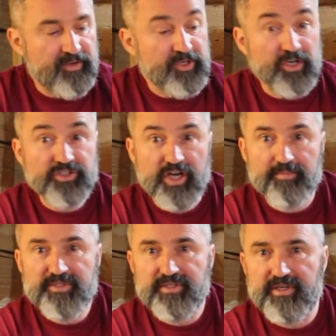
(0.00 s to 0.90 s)
yarn
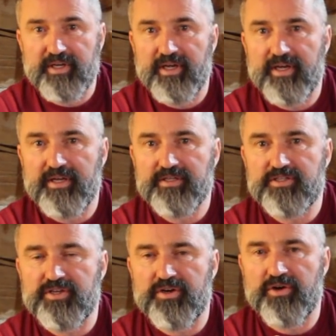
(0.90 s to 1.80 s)
shops. And
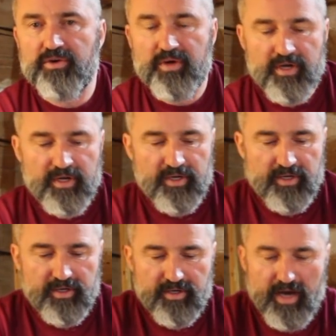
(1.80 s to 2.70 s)
so
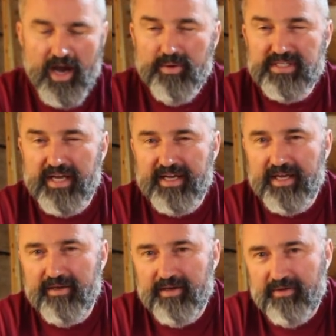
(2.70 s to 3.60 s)
I always like
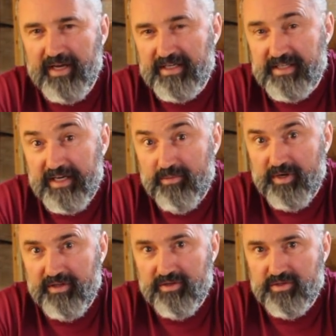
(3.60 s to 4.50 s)
it or get excited
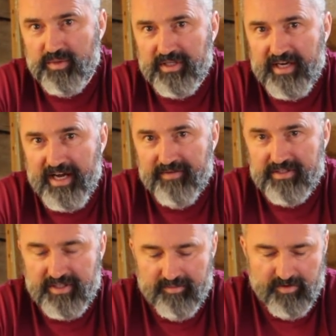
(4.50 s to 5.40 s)
when there's one that I haven't
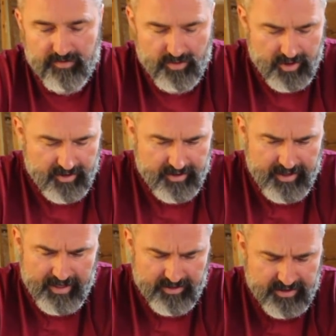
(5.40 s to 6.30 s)
seen before.
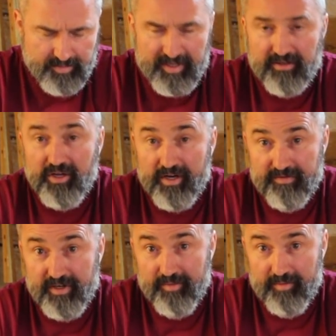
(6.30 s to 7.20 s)
And I used to spend a lot of
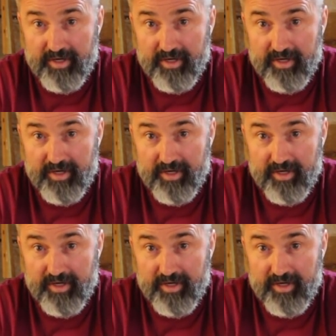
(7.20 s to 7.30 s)
time in